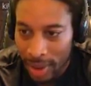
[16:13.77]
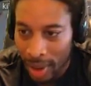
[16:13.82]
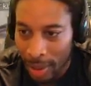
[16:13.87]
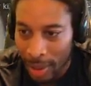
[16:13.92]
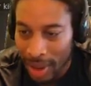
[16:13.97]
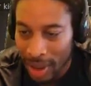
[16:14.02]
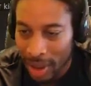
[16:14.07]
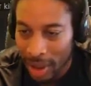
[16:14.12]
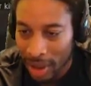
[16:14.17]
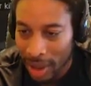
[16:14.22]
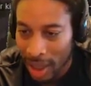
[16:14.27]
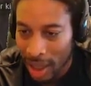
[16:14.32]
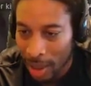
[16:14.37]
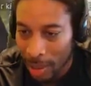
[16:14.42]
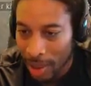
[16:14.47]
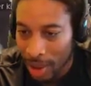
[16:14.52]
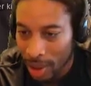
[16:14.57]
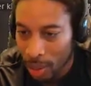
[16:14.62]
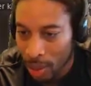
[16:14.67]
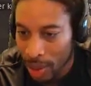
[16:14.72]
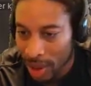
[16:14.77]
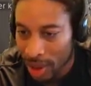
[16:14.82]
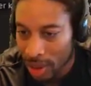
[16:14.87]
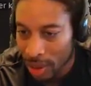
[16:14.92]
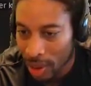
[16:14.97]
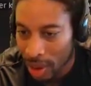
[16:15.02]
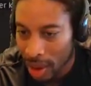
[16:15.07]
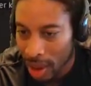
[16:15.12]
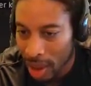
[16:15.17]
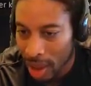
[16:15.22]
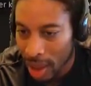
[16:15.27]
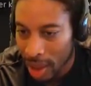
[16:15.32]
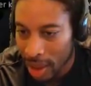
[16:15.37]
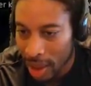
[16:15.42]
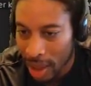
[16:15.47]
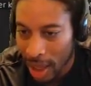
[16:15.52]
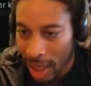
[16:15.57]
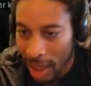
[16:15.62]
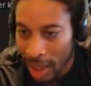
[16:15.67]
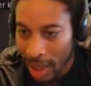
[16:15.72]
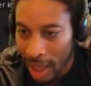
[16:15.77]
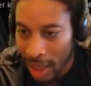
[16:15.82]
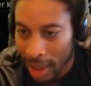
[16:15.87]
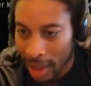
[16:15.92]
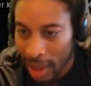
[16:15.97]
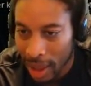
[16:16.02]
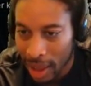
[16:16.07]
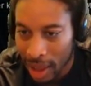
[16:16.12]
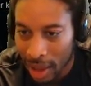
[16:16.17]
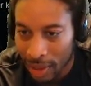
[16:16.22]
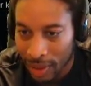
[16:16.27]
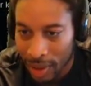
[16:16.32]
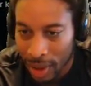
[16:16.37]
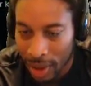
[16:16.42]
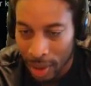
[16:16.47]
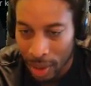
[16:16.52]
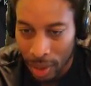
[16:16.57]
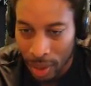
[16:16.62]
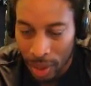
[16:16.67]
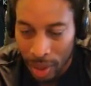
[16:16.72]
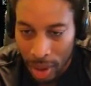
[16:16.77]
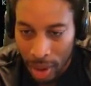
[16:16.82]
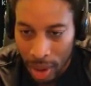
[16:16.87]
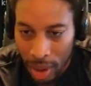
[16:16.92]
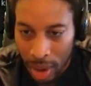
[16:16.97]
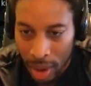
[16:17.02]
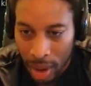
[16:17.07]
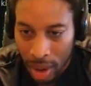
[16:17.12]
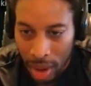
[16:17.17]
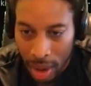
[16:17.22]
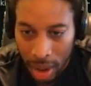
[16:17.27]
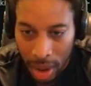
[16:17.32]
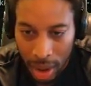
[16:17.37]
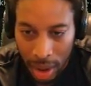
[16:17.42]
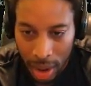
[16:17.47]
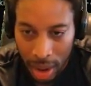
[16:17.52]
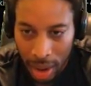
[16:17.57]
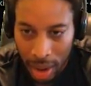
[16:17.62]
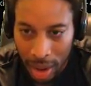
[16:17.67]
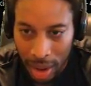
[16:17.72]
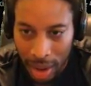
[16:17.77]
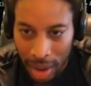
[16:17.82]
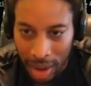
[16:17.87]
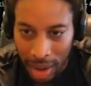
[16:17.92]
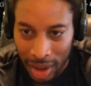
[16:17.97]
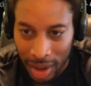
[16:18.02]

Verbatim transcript: I mean, to tell me to switch to a gun that I, I can't even use.